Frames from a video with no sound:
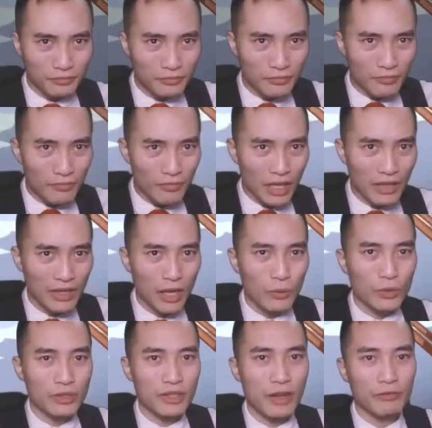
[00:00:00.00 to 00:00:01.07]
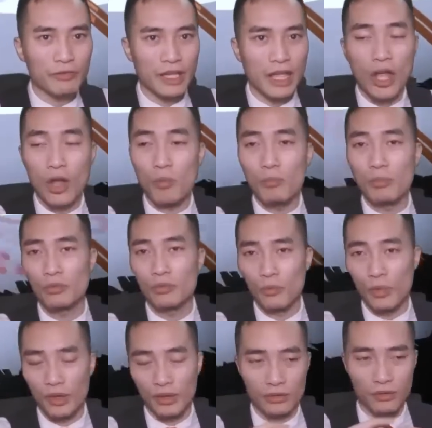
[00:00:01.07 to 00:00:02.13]
that would definitely help
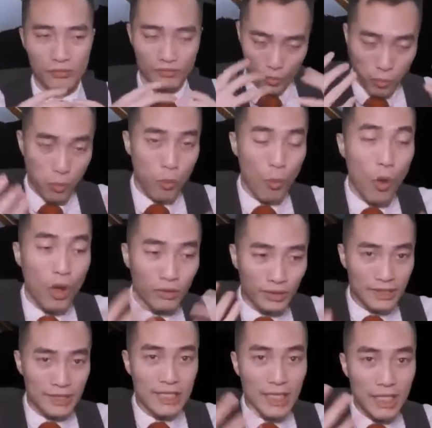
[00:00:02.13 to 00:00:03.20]
with quality